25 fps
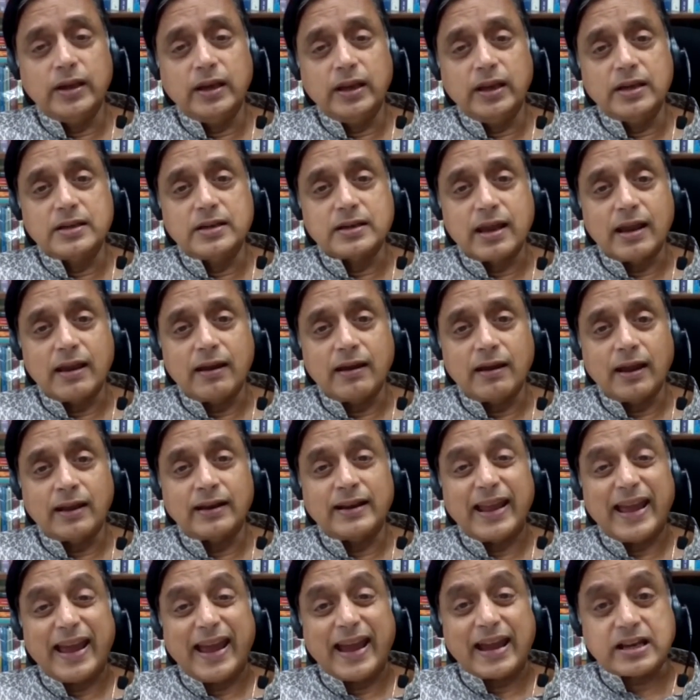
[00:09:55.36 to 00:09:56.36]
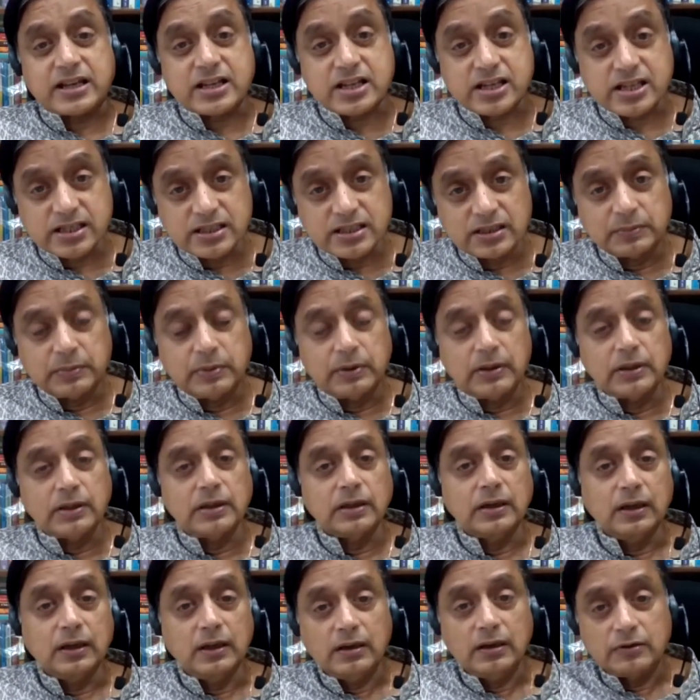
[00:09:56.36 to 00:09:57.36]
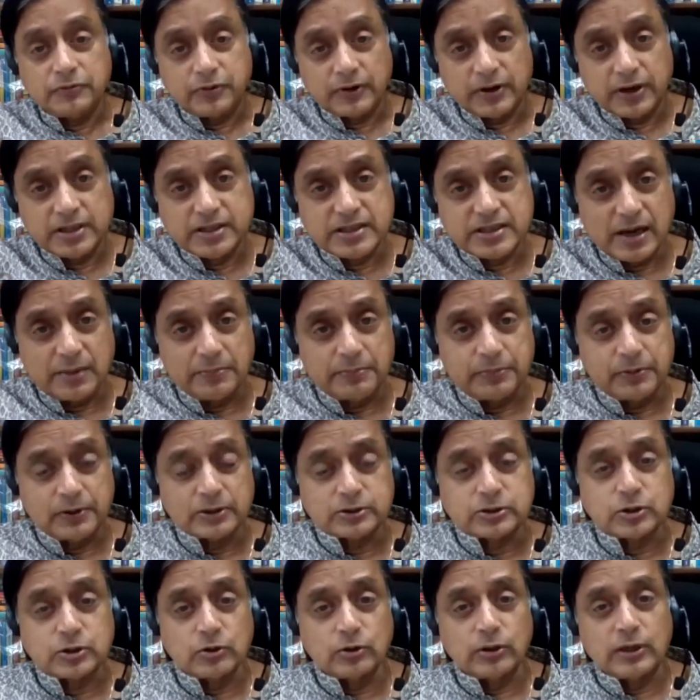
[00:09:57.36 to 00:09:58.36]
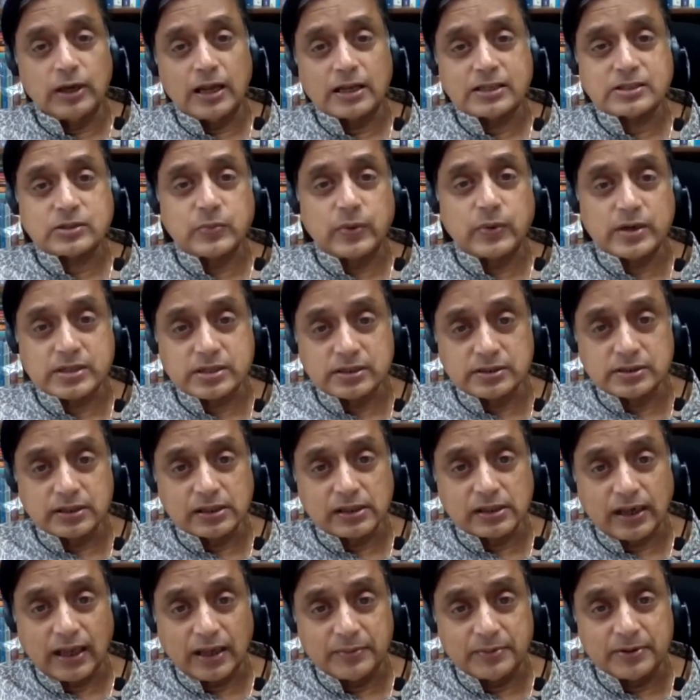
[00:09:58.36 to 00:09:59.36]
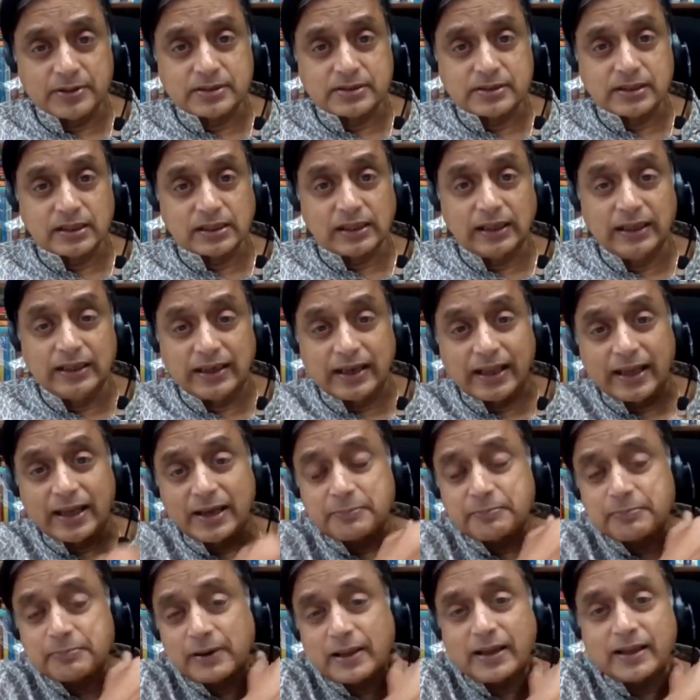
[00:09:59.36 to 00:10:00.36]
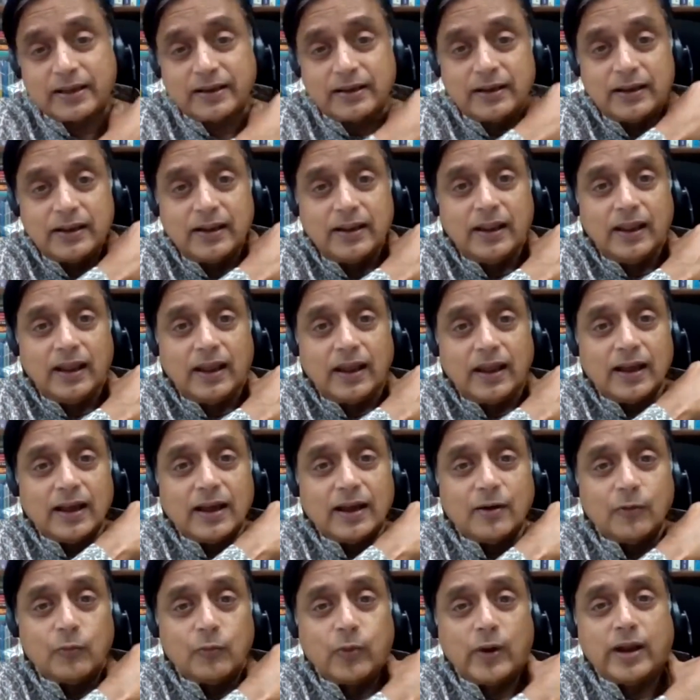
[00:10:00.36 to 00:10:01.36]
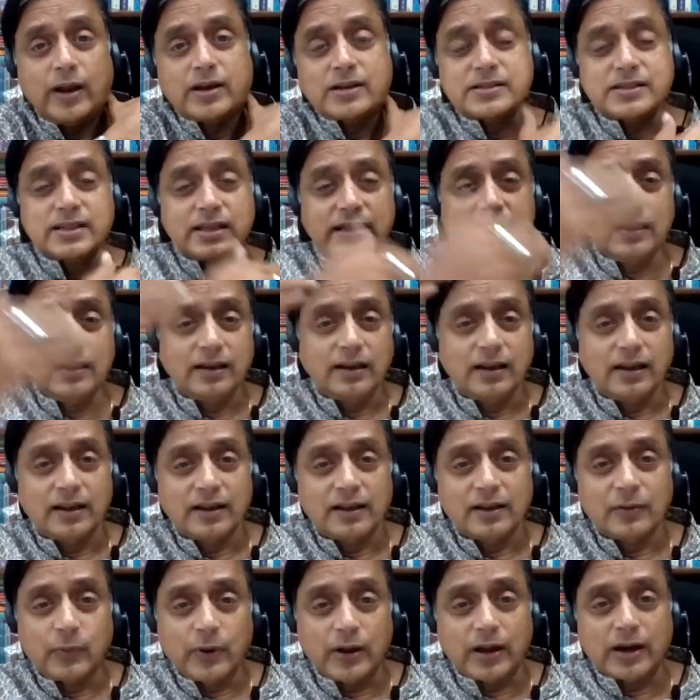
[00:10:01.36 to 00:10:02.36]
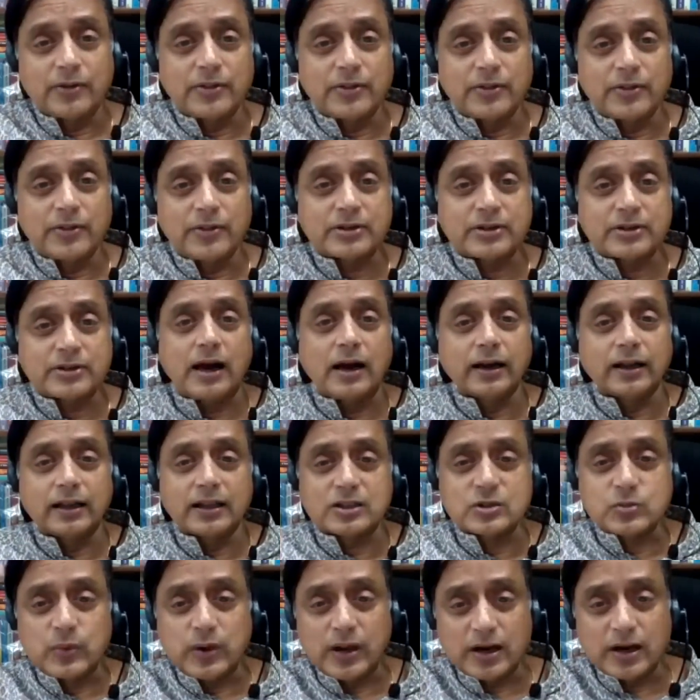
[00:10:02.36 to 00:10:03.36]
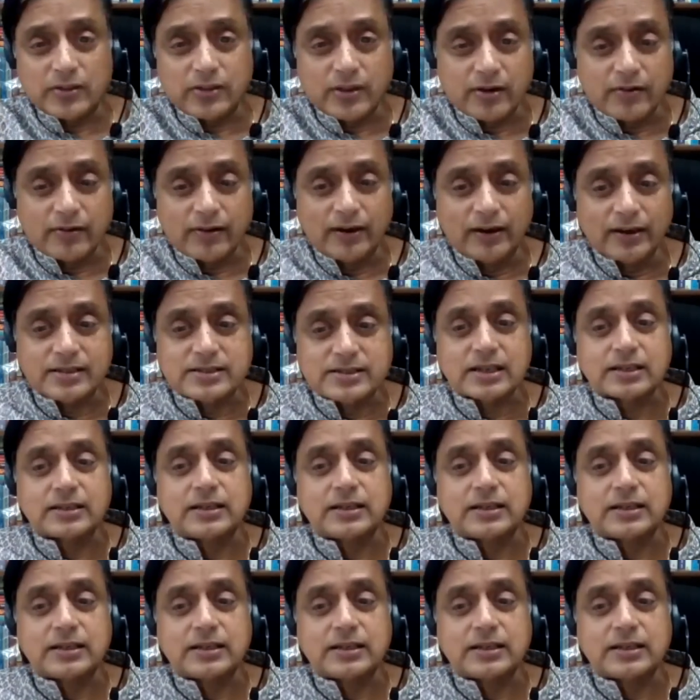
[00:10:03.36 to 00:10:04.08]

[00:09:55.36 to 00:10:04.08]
need an actionable, for example, to your last question, the clean air plan. Where are the targets? Where are the realistic